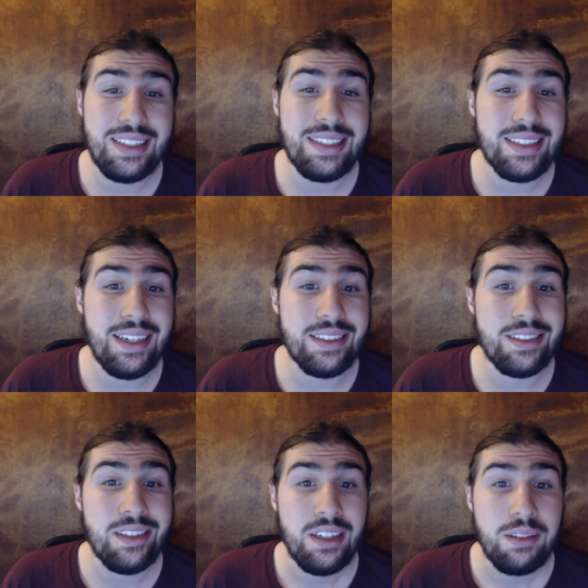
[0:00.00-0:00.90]

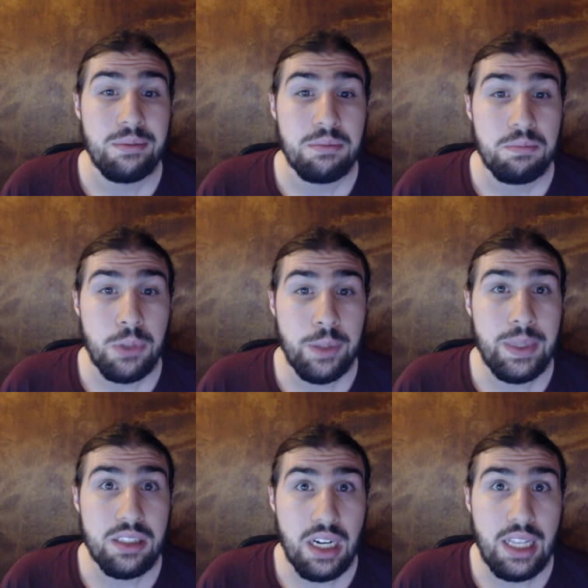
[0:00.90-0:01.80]
discuss pretty
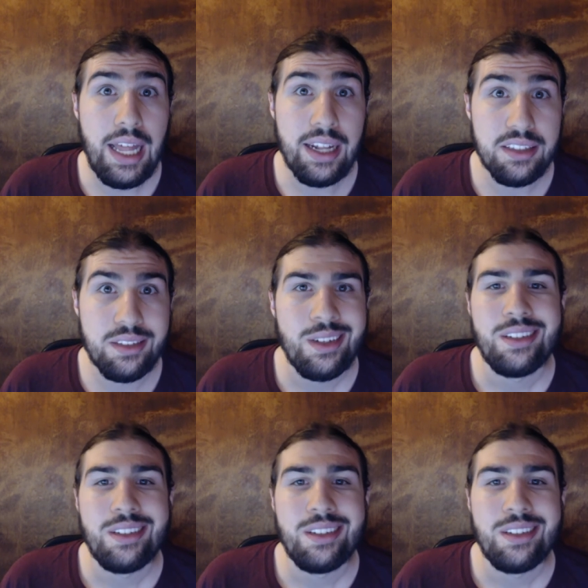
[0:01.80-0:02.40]
much lots.